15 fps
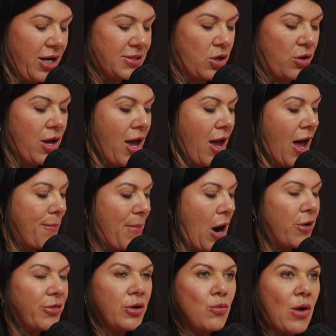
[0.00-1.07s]
So a
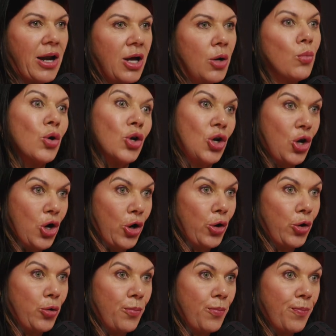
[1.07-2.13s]
marathon runner would
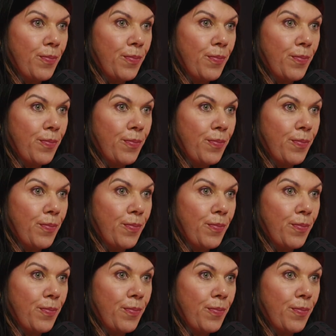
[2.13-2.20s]
know